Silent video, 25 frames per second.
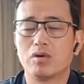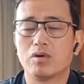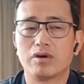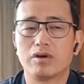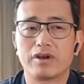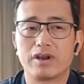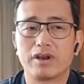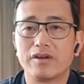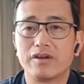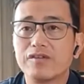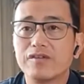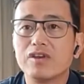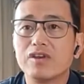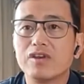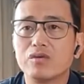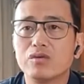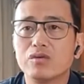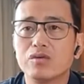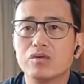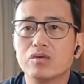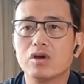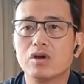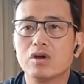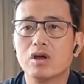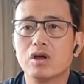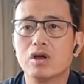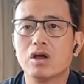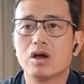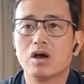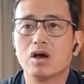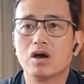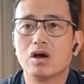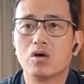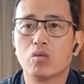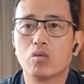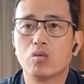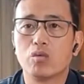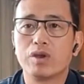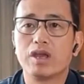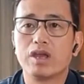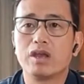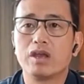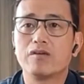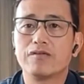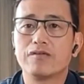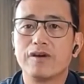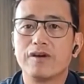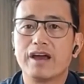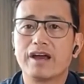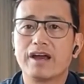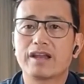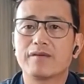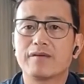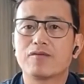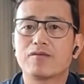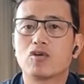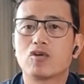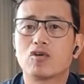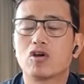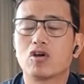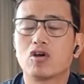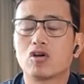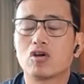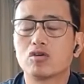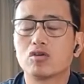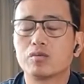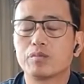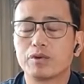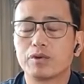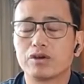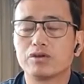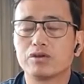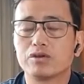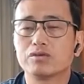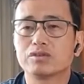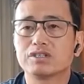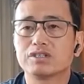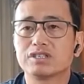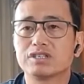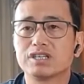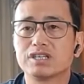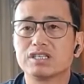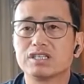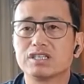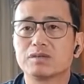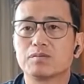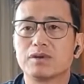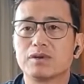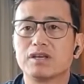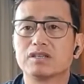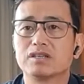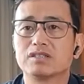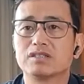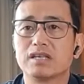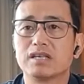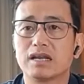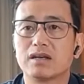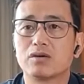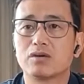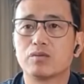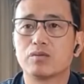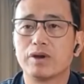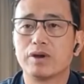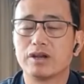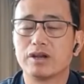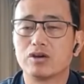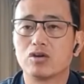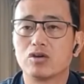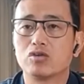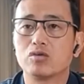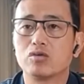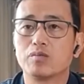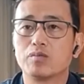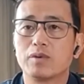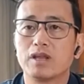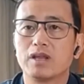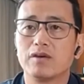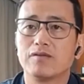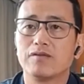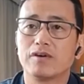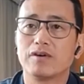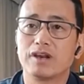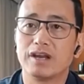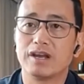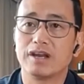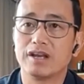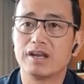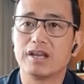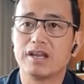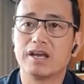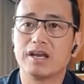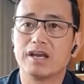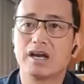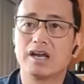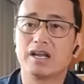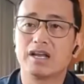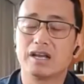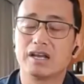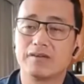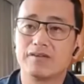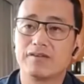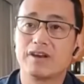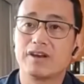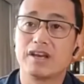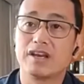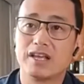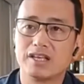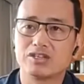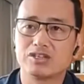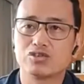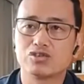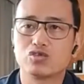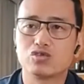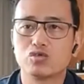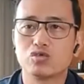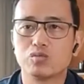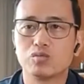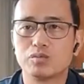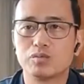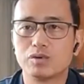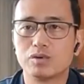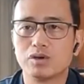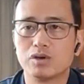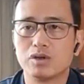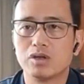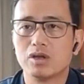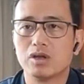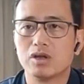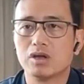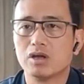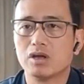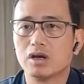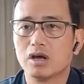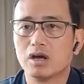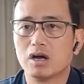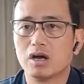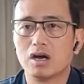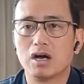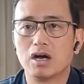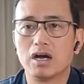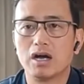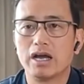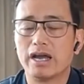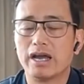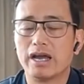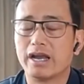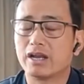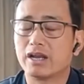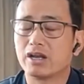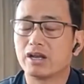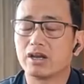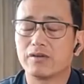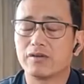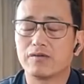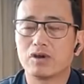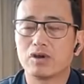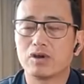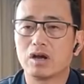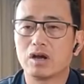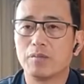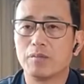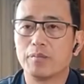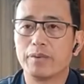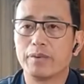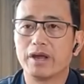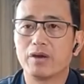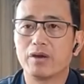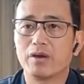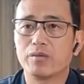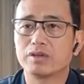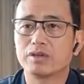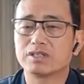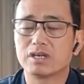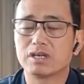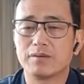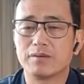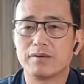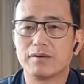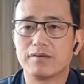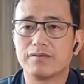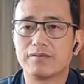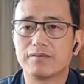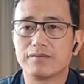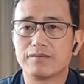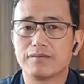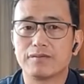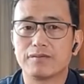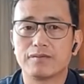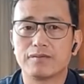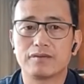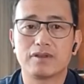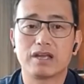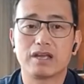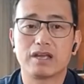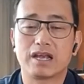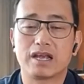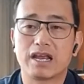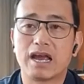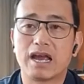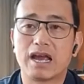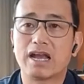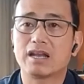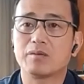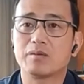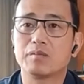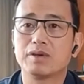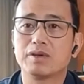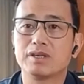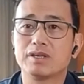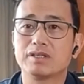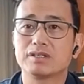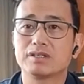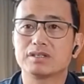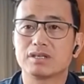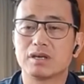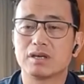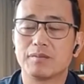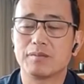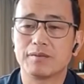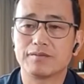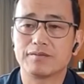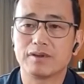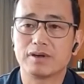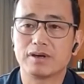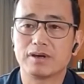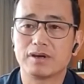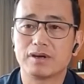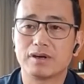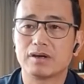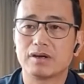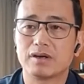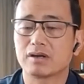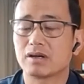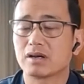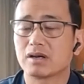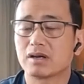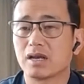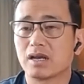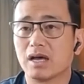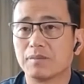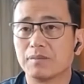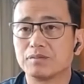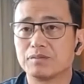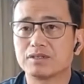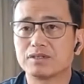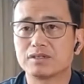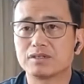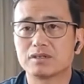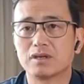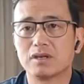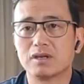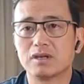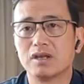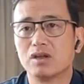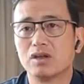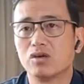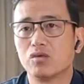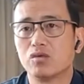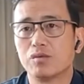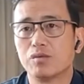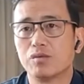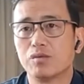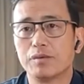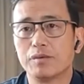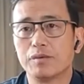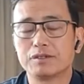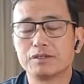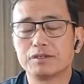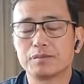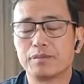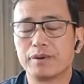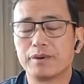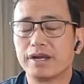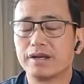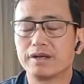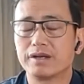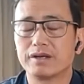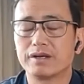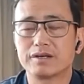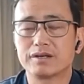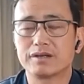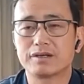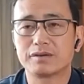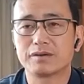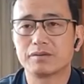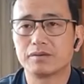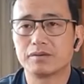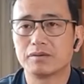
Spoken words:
revenue, we in fact have gone on to produce 6 players that went on to play for India in different age group. And if you compare with some of the academies, some of the clubs who spent